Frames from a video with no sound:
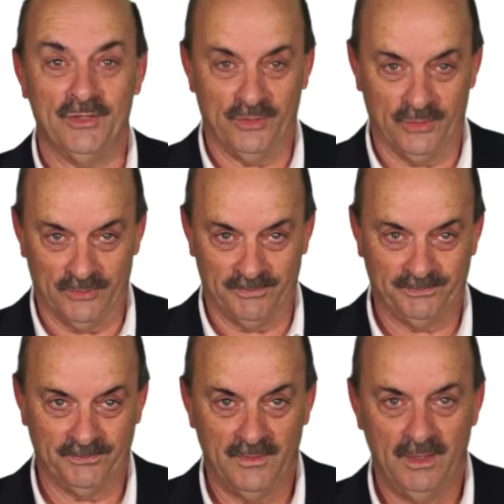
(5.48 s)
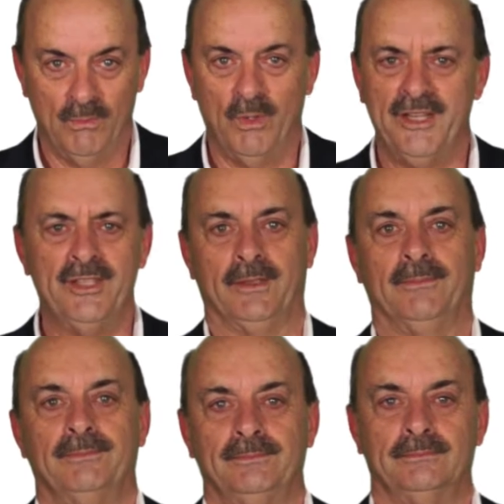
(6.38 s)
tool. What is it?
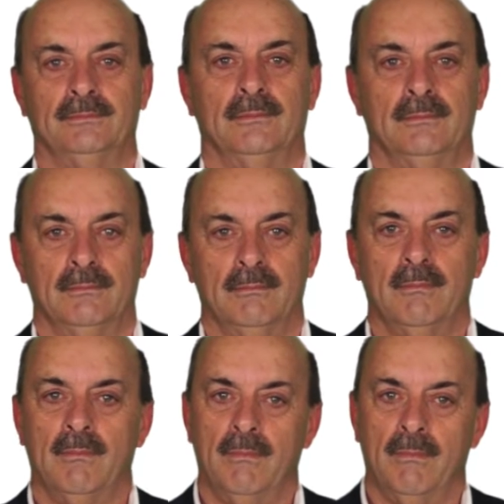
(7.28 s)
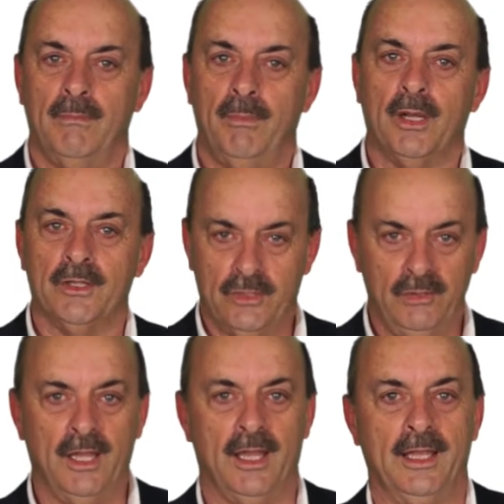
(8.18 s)
Plot
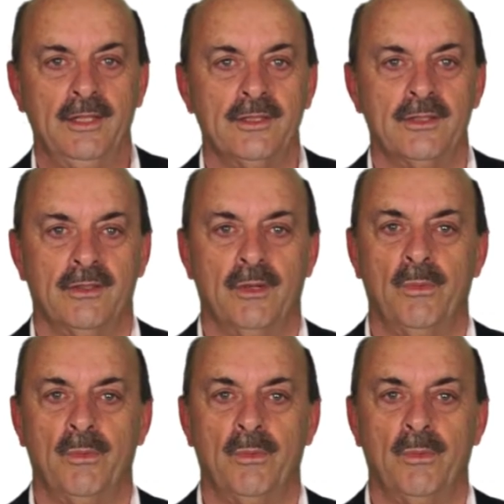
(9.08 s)
two lines, the